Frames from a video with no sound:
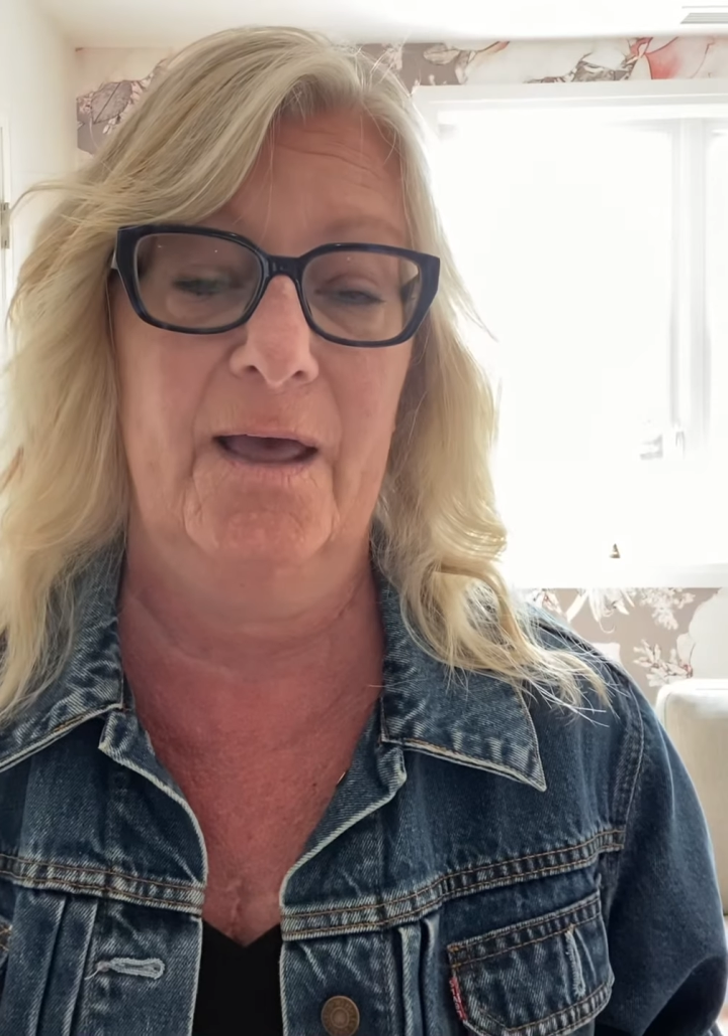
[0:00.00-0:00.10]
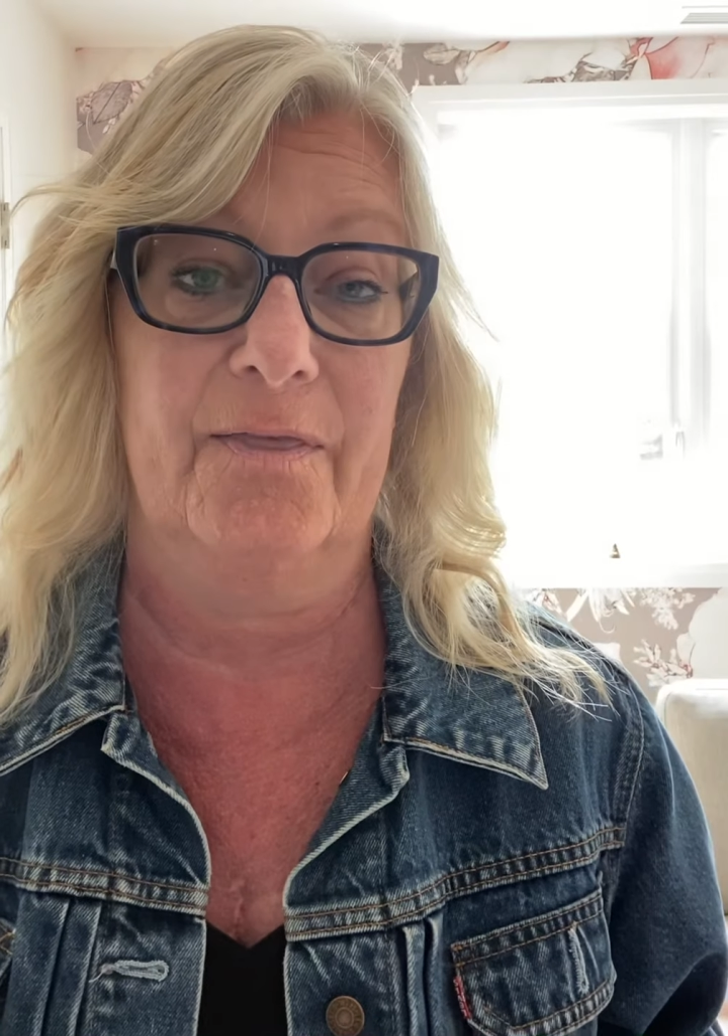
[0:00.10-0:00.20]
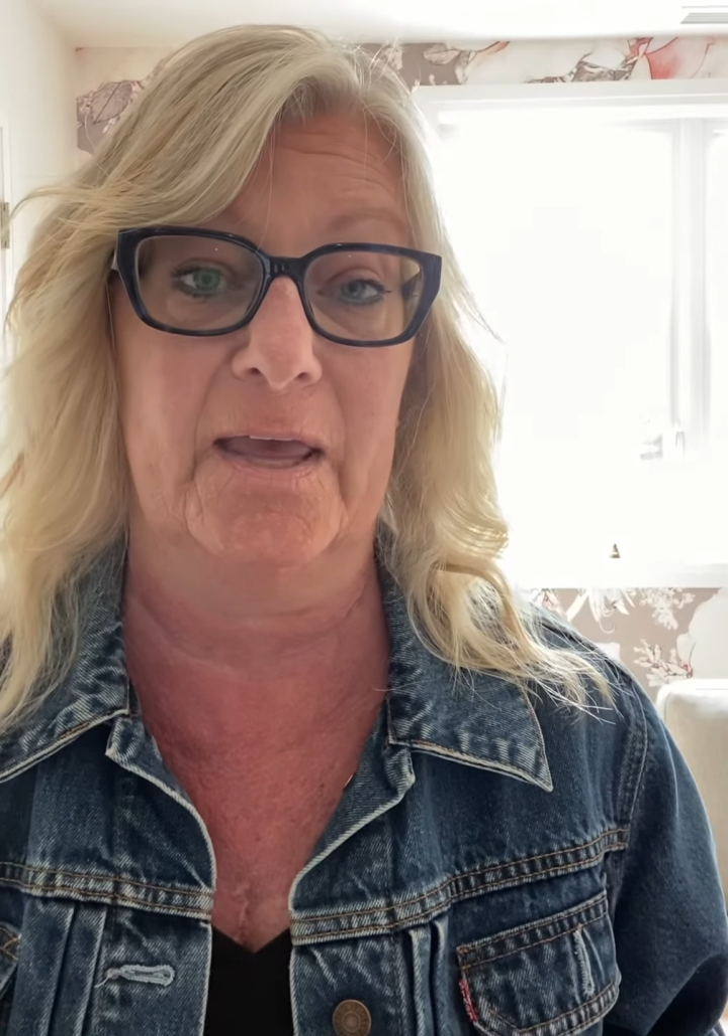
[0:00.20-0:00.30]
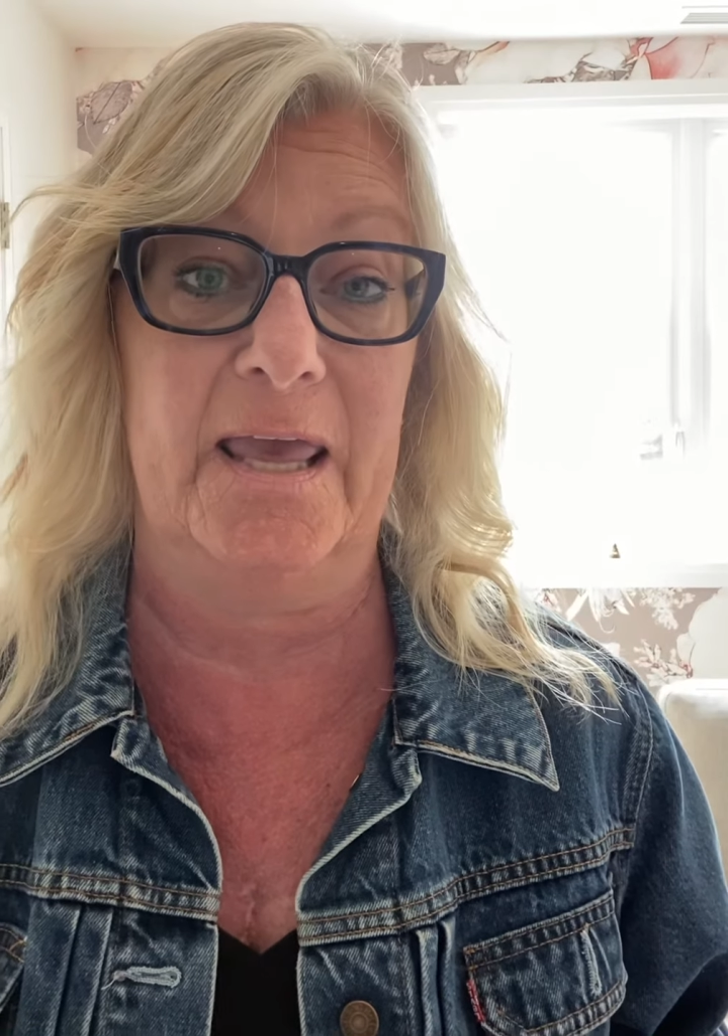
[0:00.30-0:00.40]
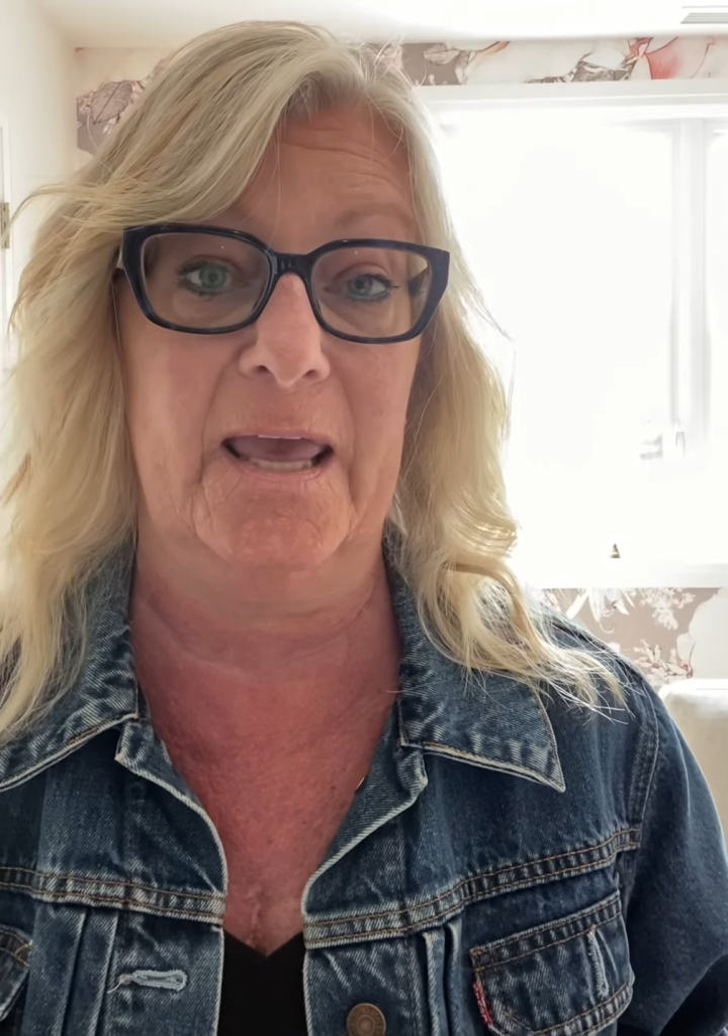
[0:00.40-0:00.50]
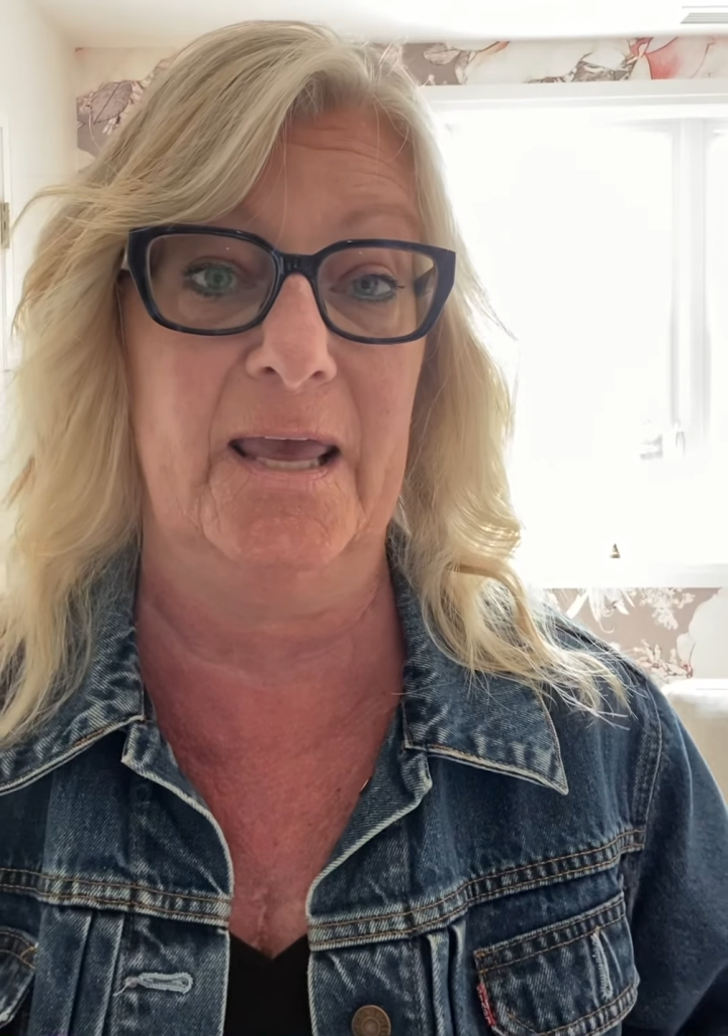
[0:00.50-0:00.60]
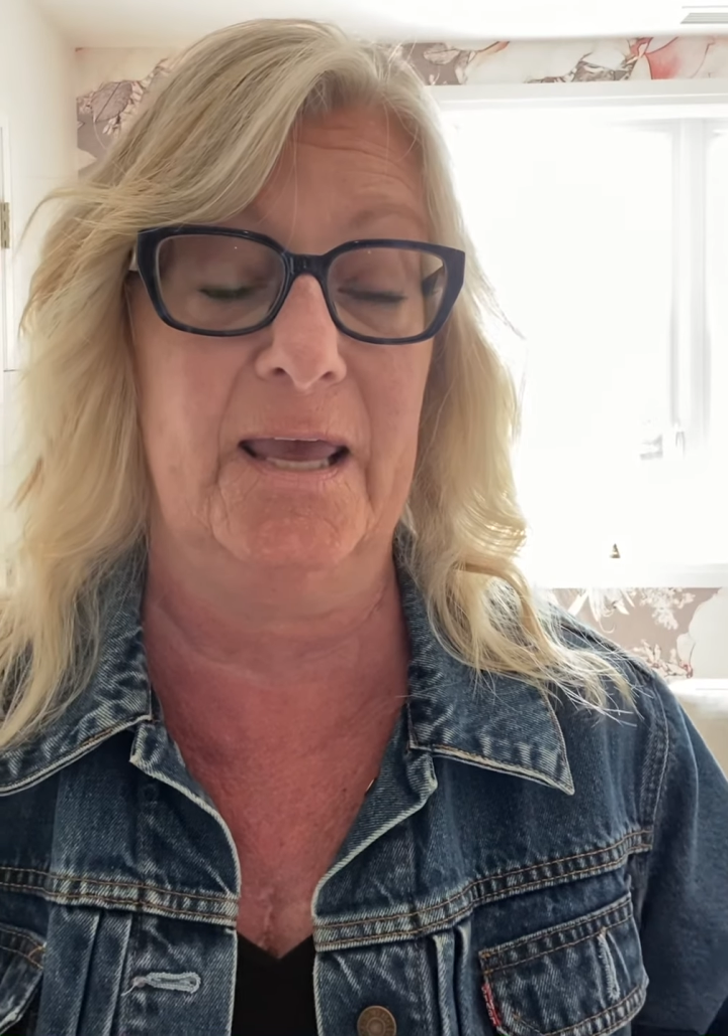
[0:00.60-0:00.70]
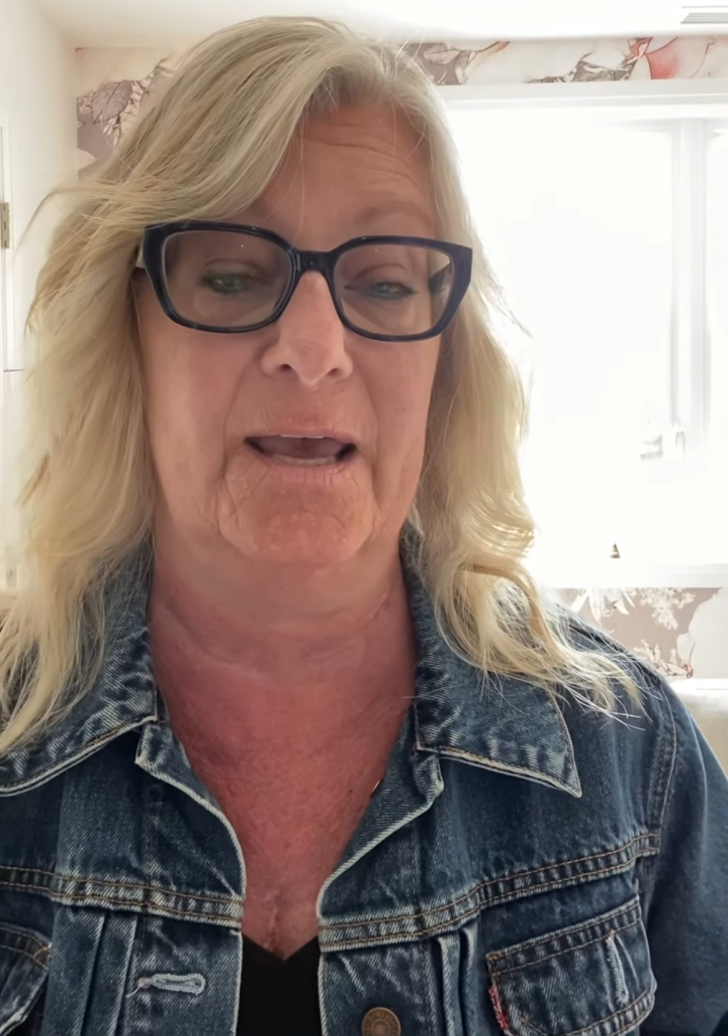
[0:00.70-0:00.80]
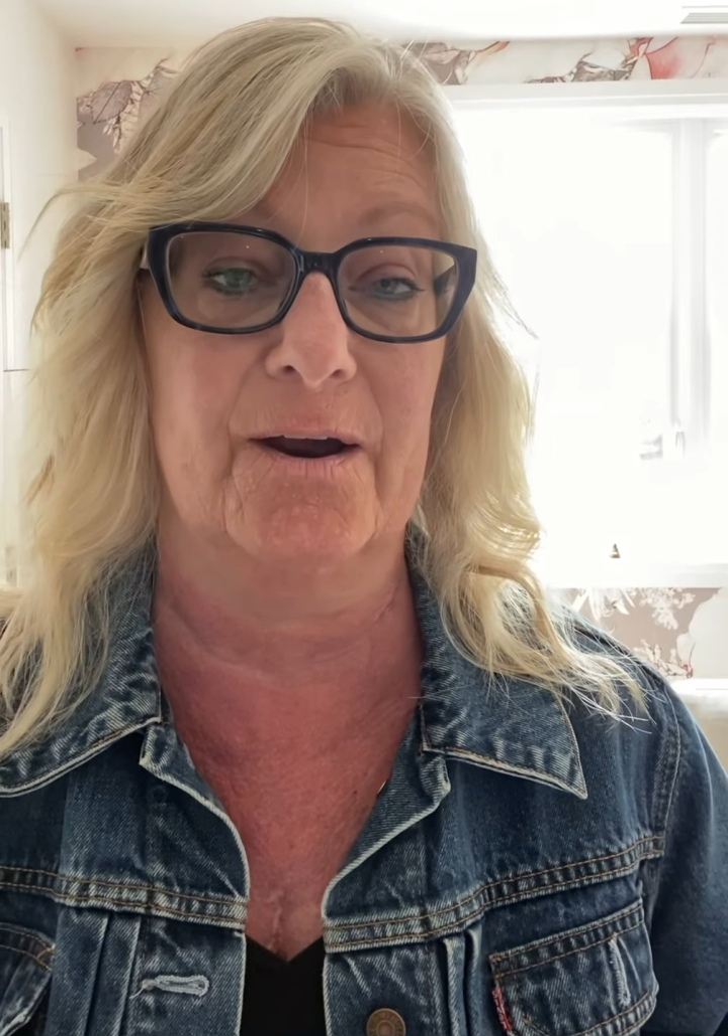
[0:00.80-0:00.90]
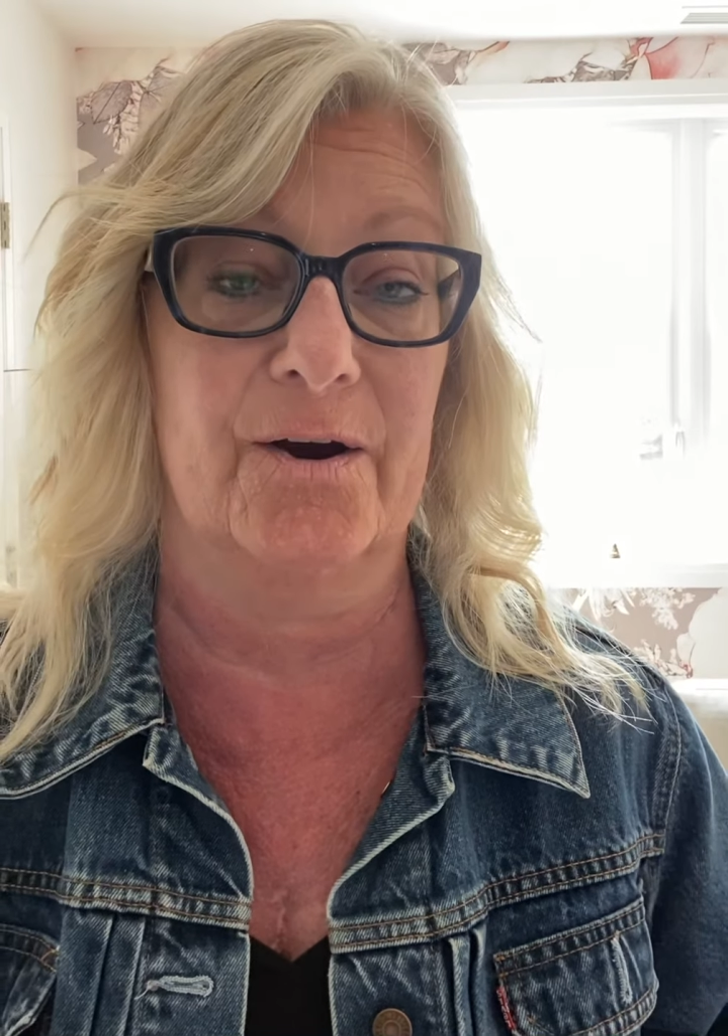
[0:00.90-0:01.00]
the key
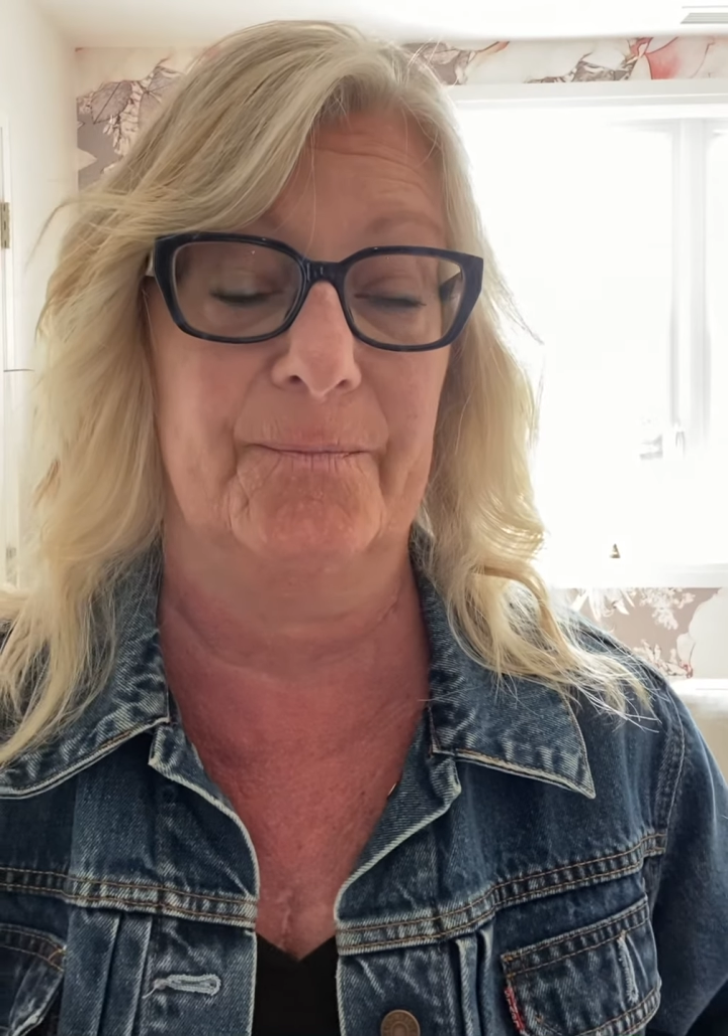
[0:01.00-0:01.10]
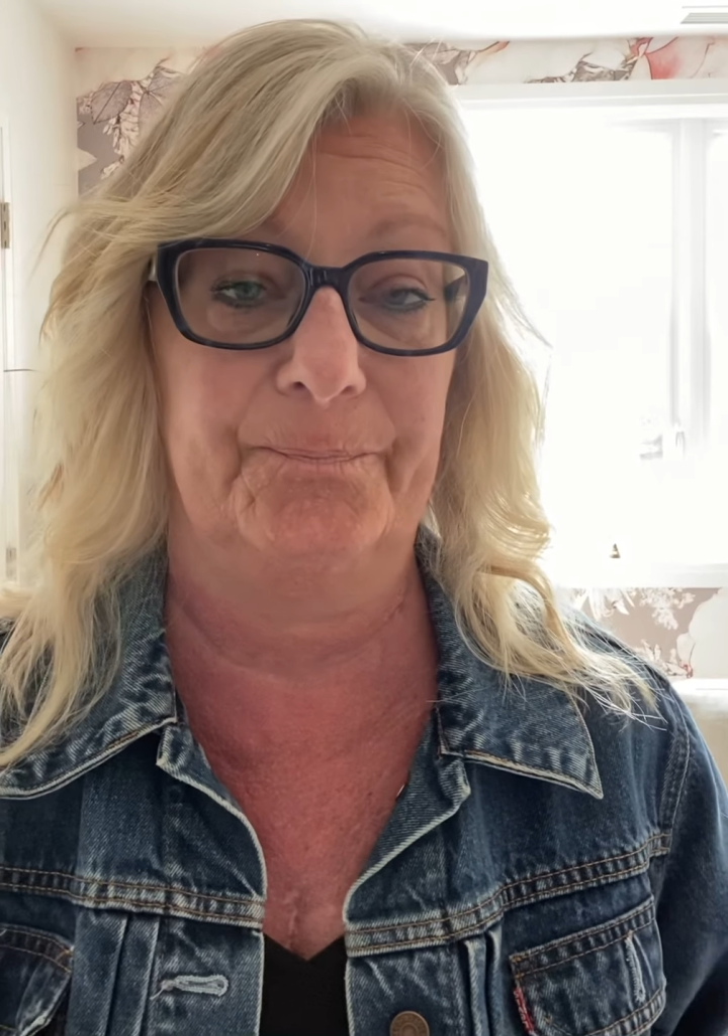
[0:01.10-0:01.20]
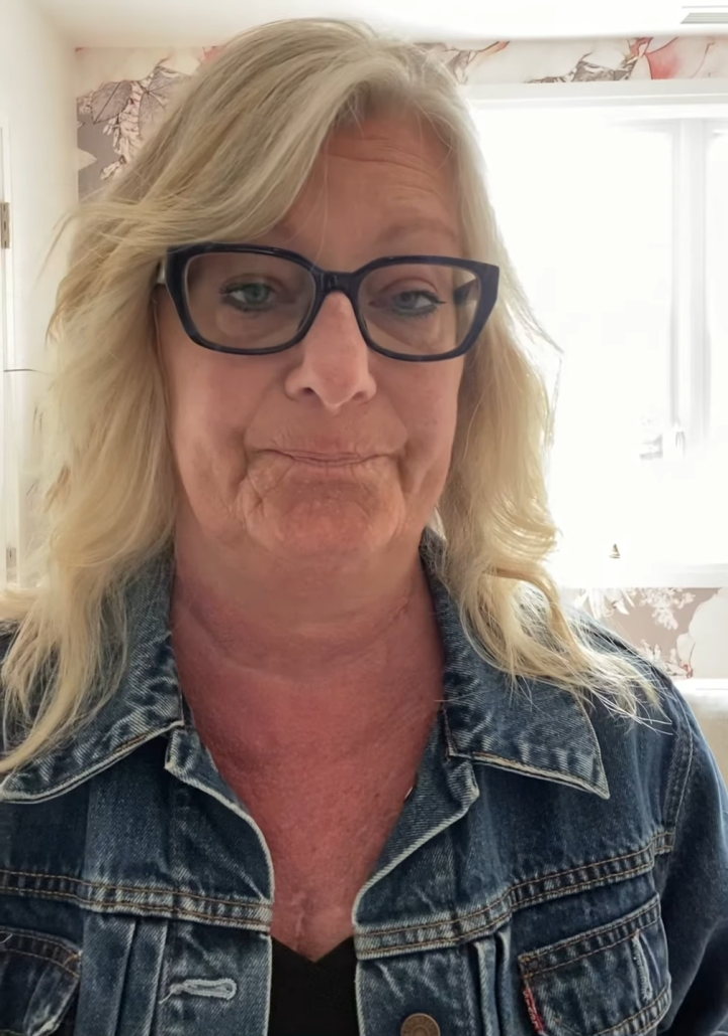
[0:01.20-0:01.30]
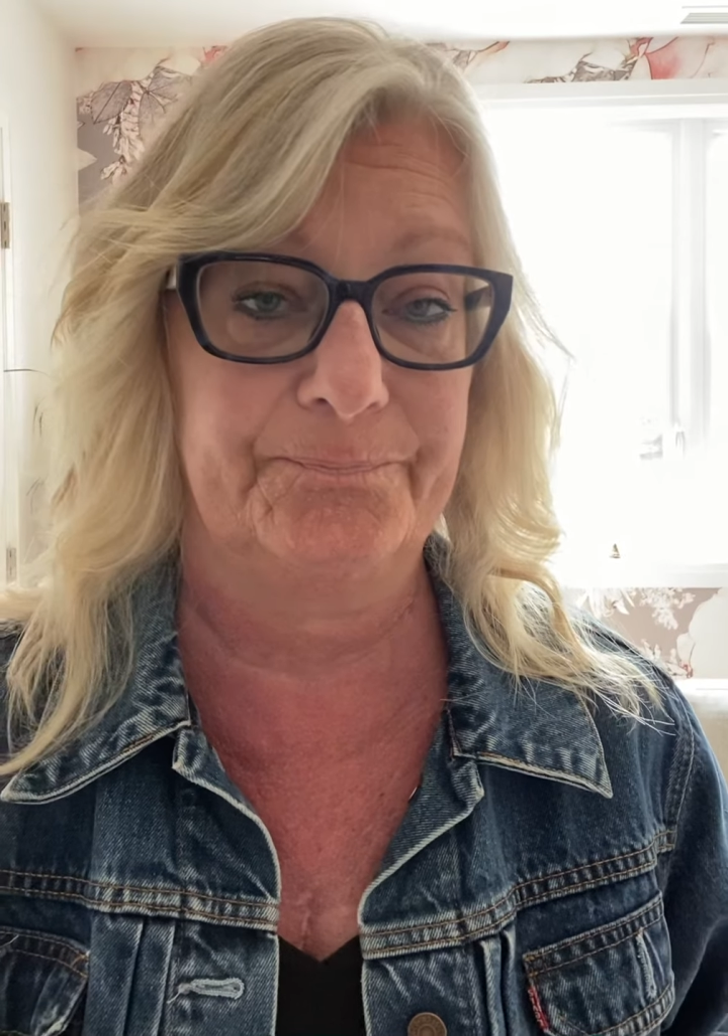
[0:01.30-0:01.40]
here.